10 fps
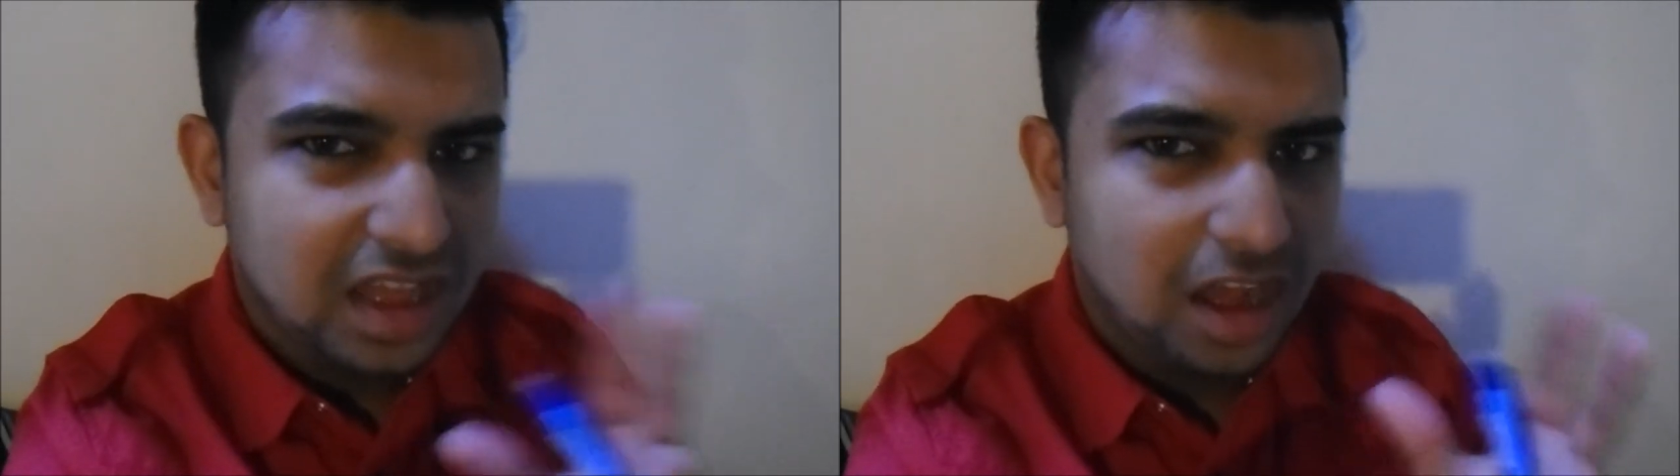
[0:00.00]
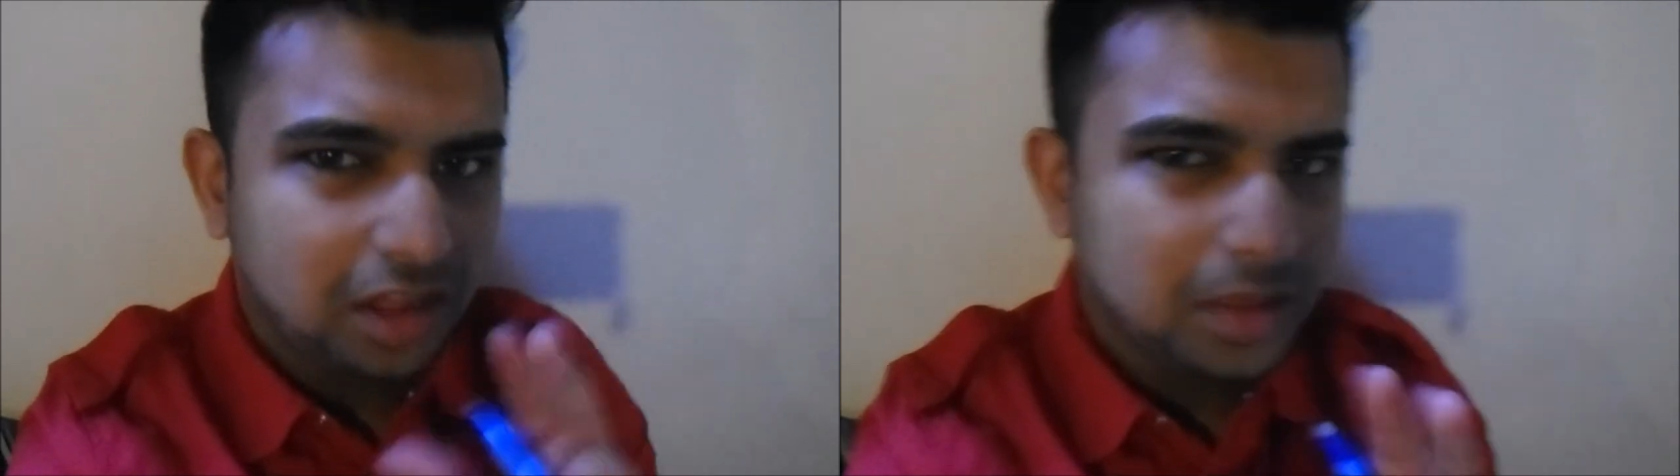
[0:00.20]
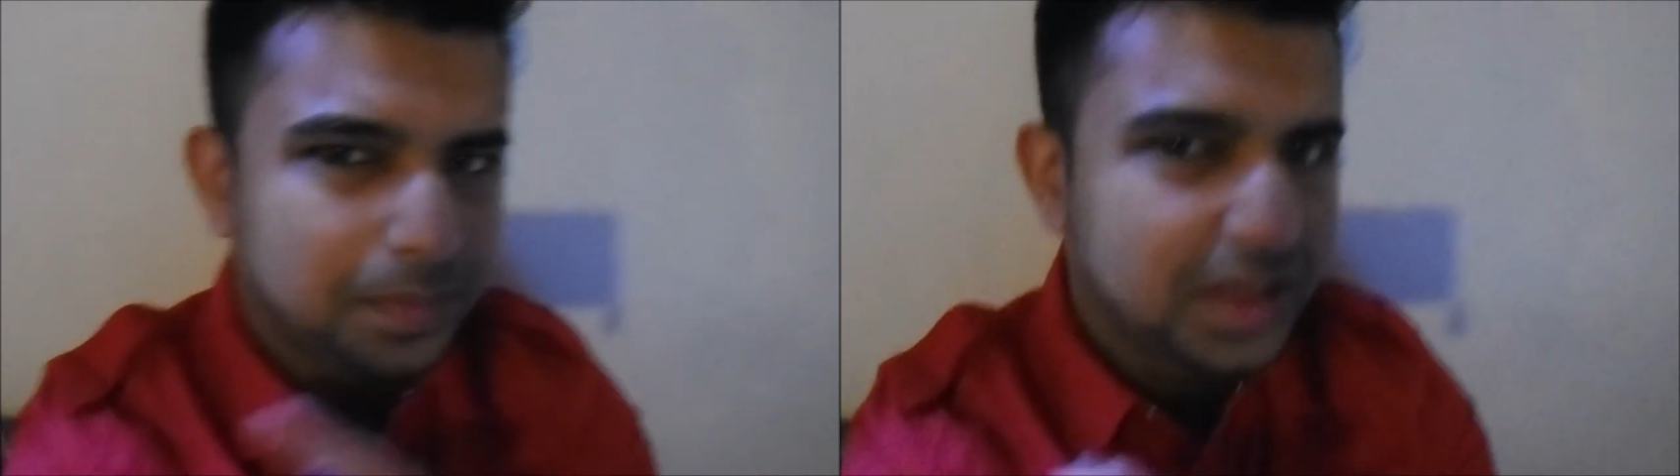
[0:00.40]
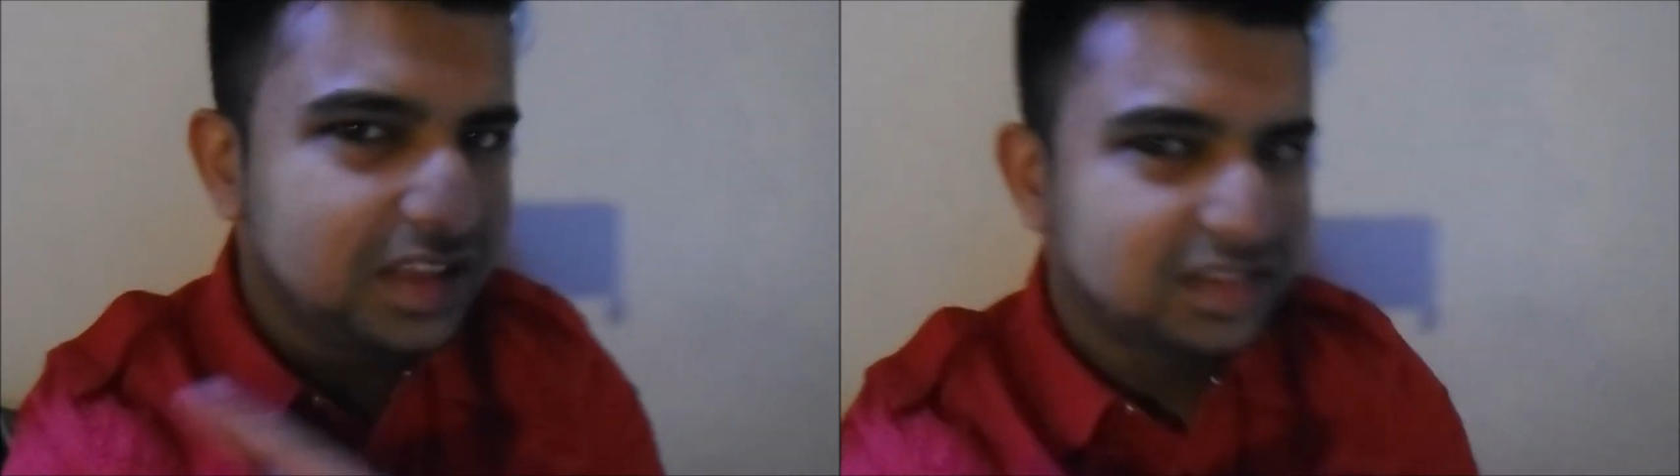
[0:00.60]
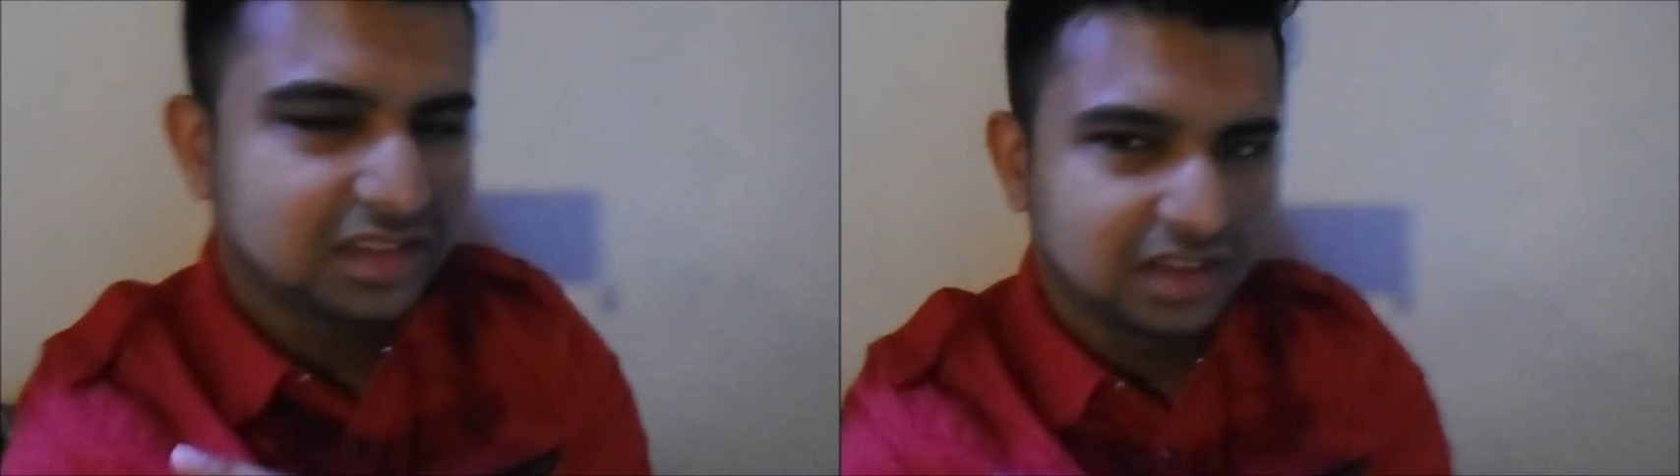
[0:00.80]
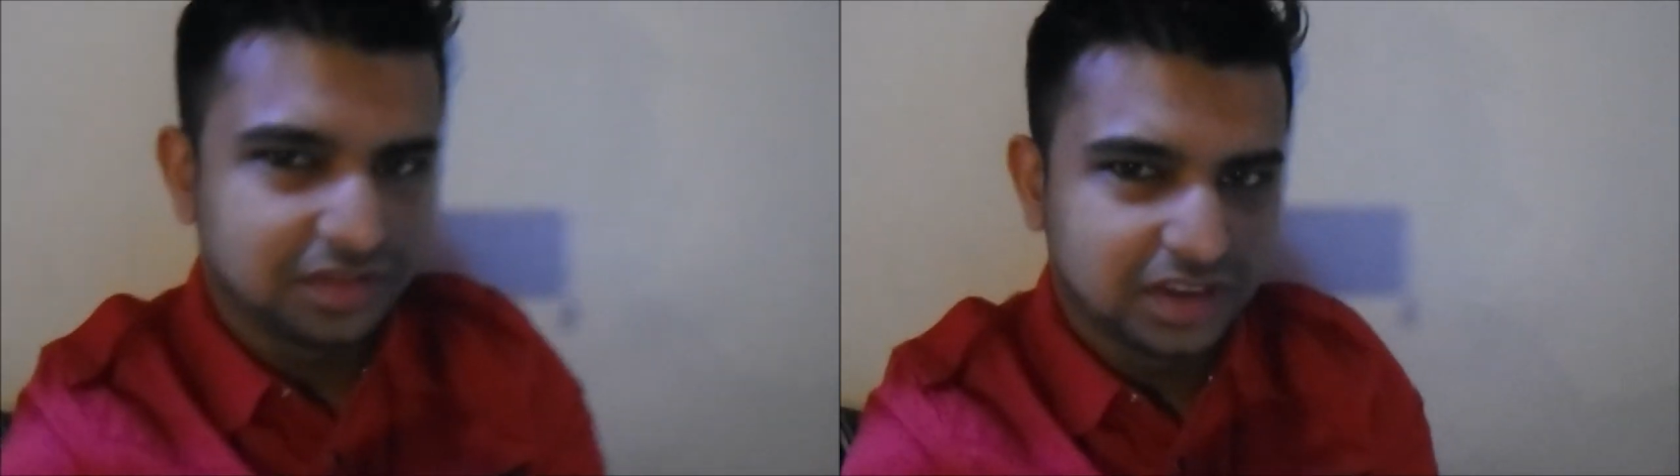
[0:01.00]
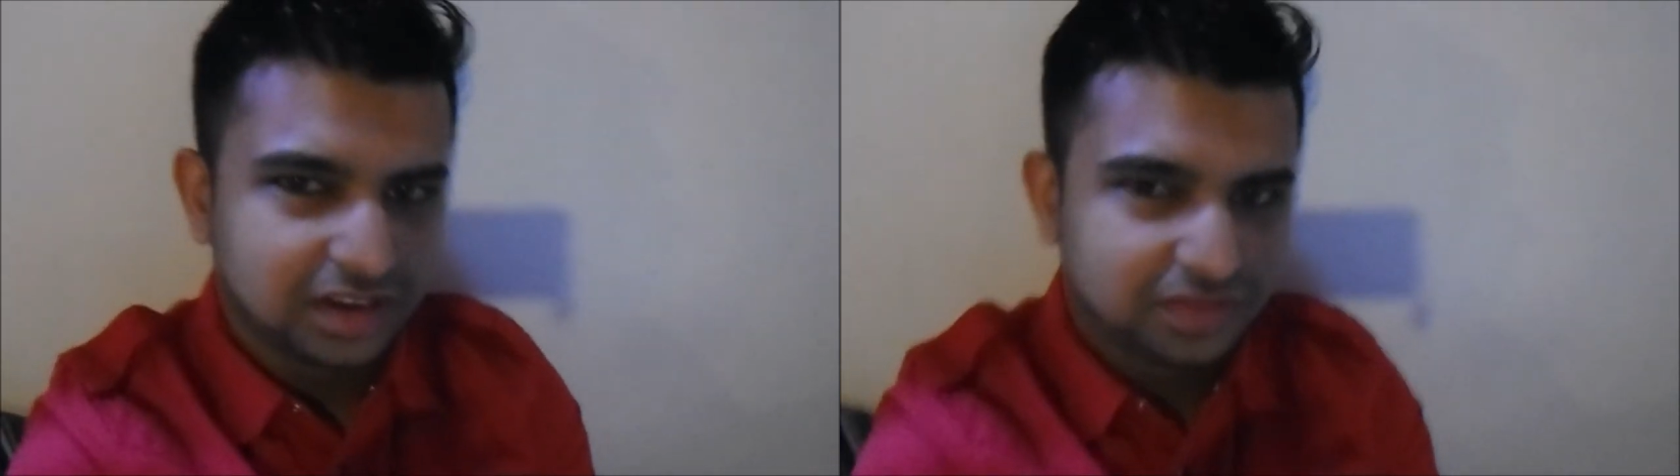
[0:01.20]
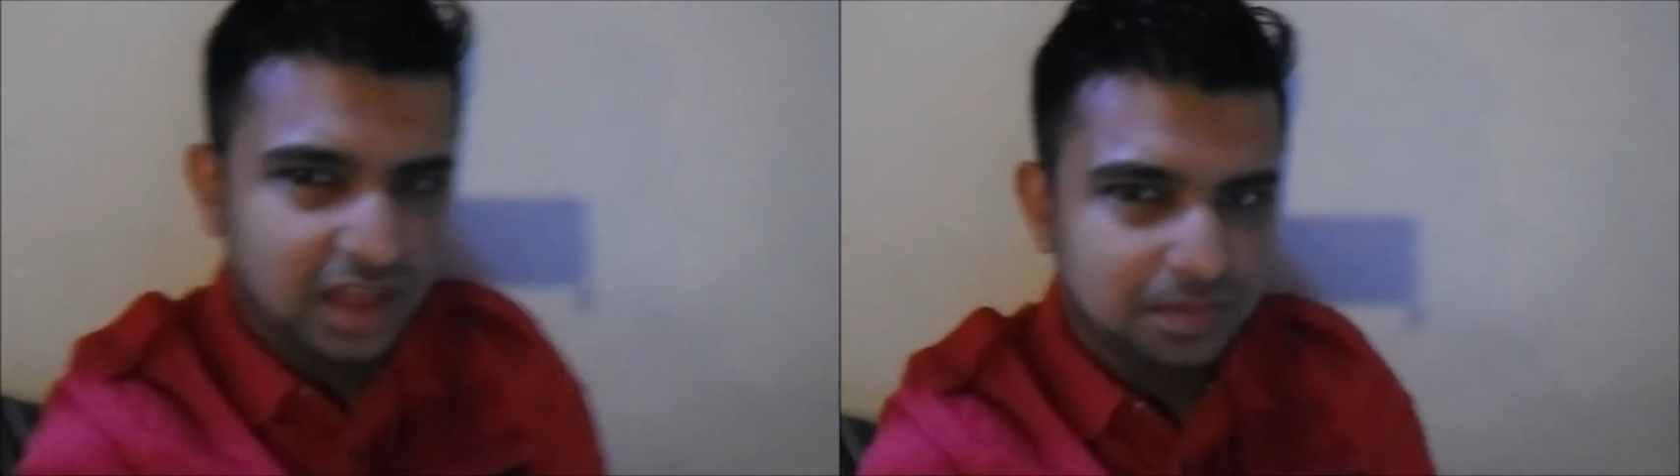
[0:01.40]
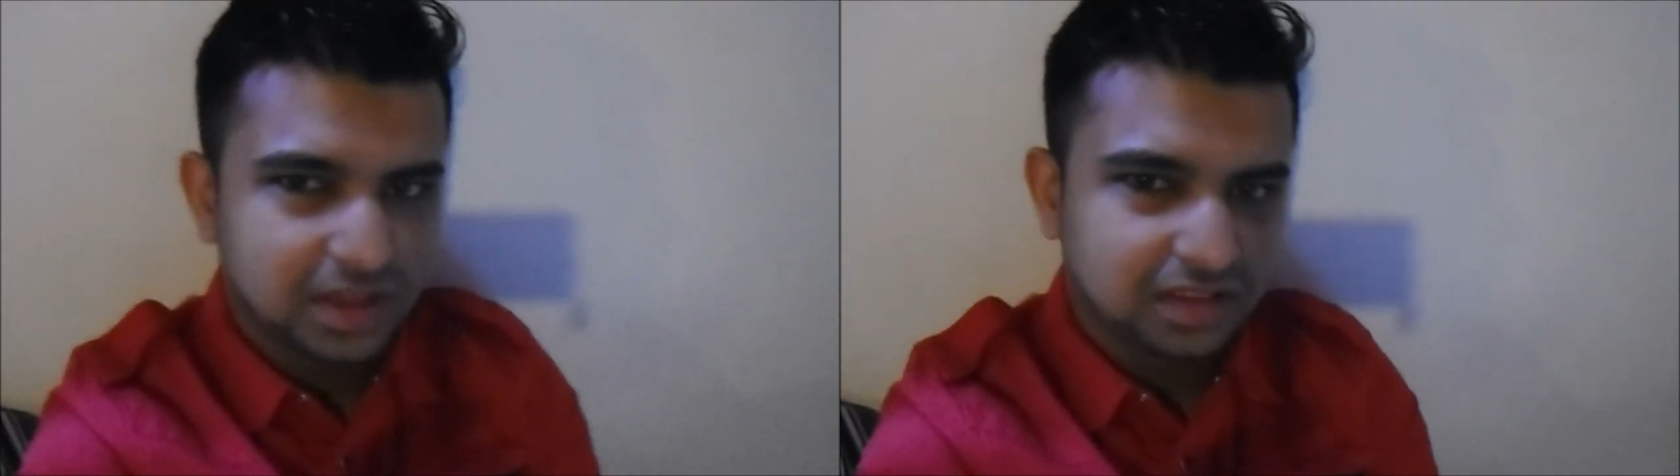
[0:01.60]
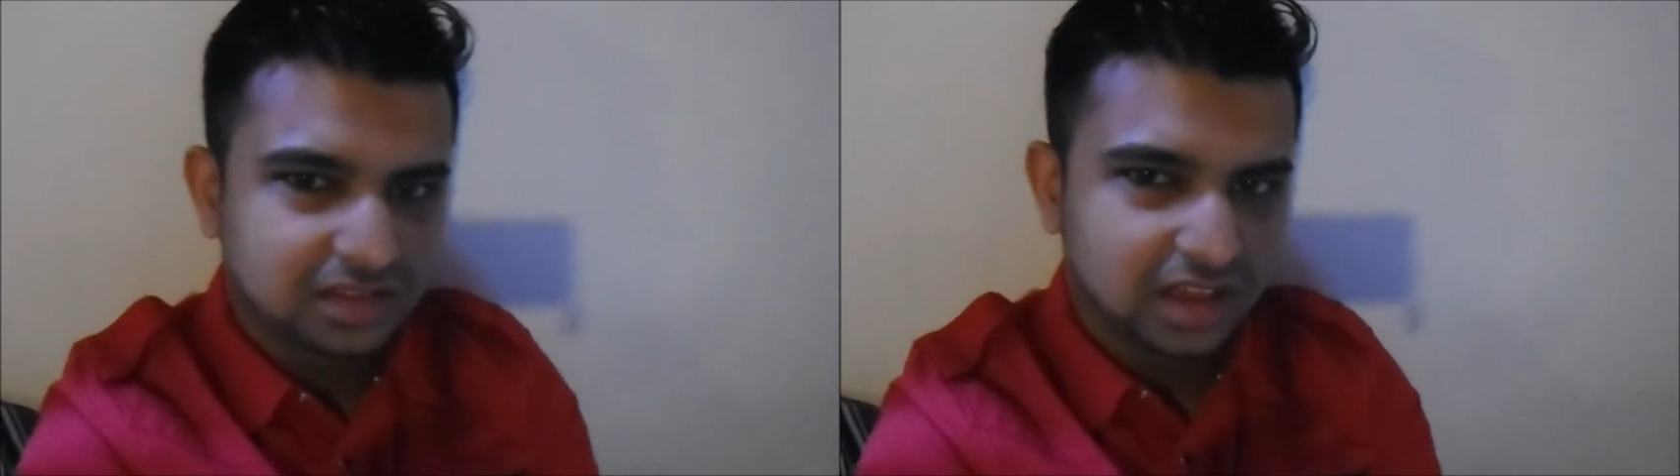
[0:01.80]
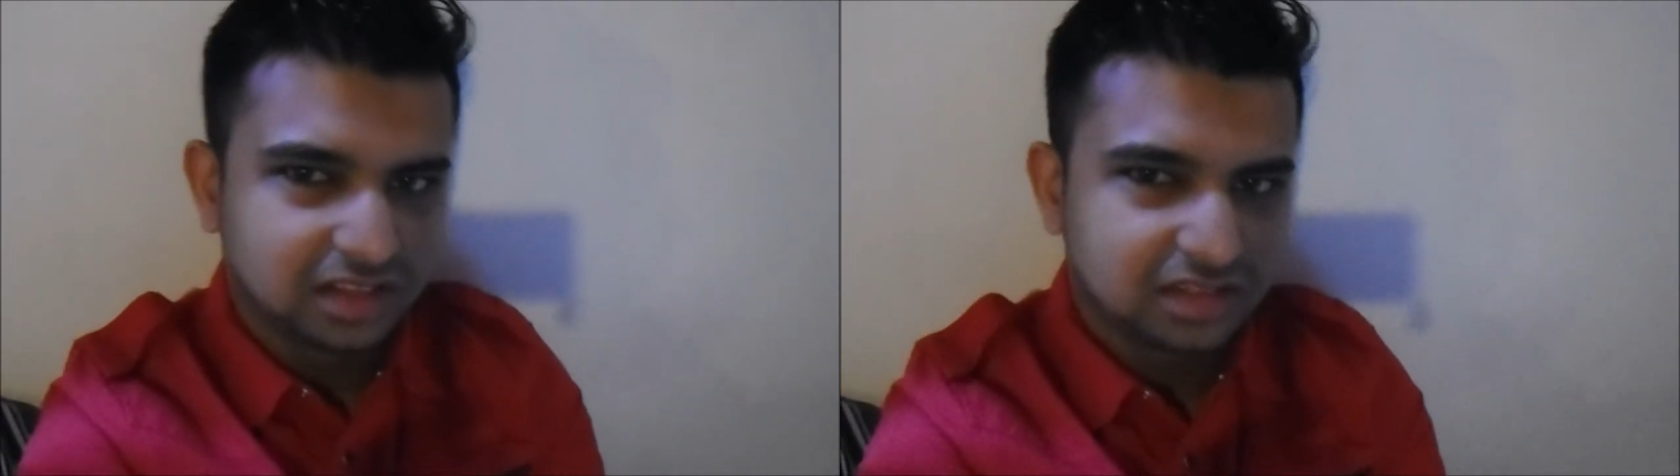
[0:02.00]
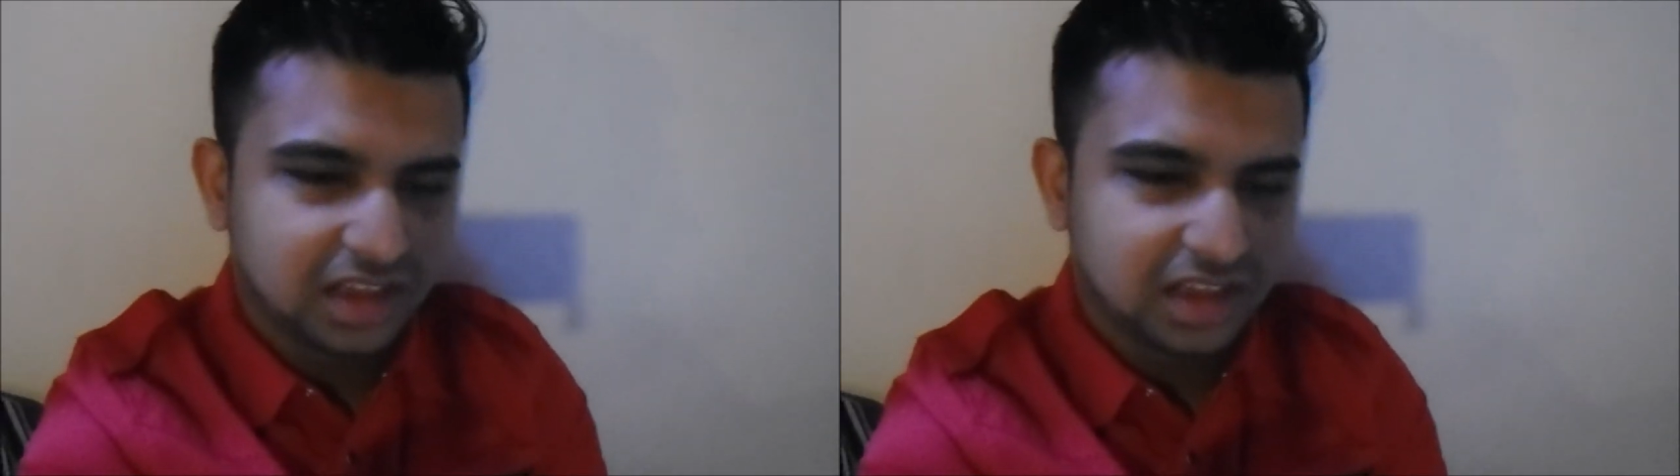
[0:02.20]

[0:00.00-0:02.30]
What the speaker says: all the pieces of it, if that makes sense.